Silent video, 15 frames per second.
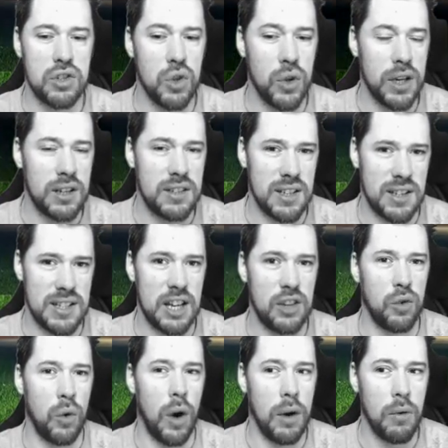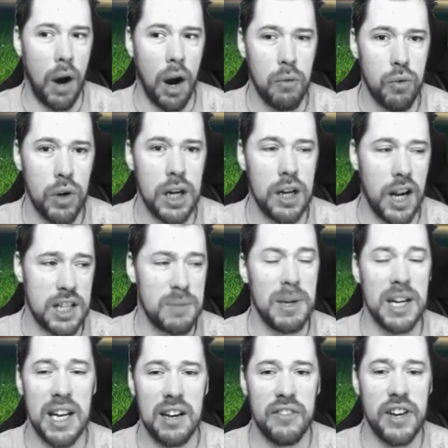doing successful. I really like to be
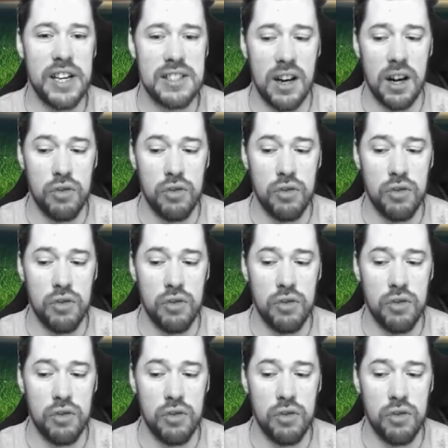an innovator.